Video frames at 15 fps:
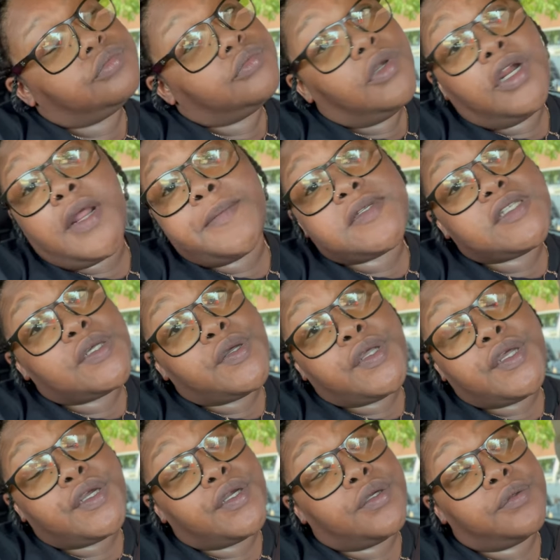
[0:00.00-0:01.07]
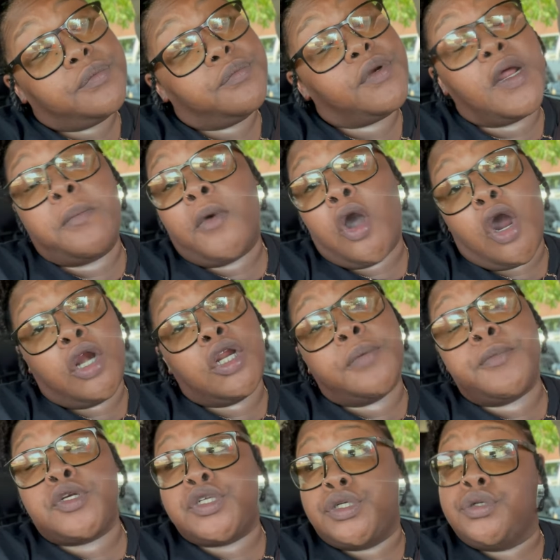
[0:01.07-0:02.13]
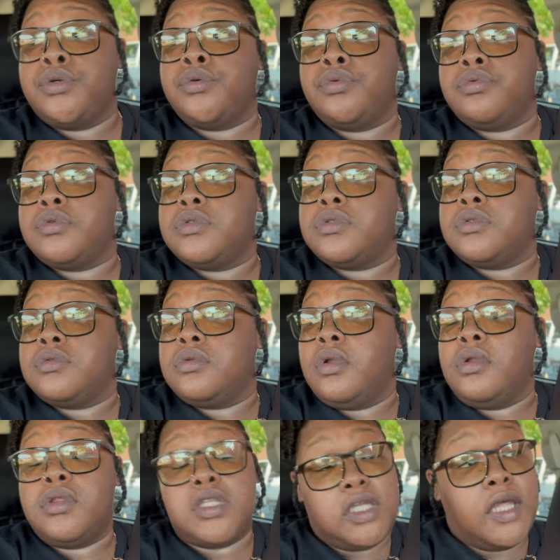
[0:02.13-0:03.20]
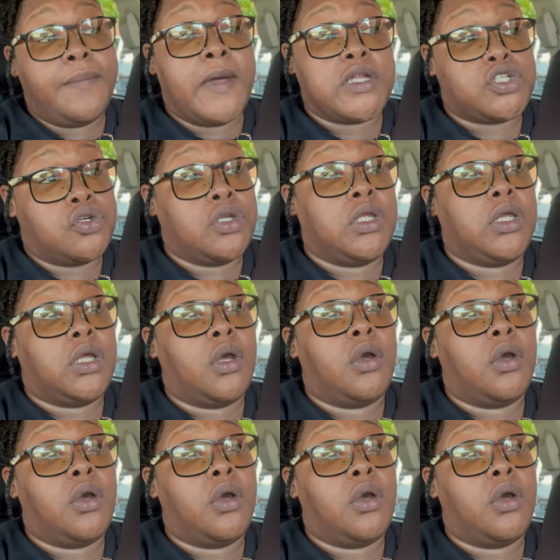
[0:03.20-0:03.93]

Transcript: And I'm still here, but I'm car number two to get my drink.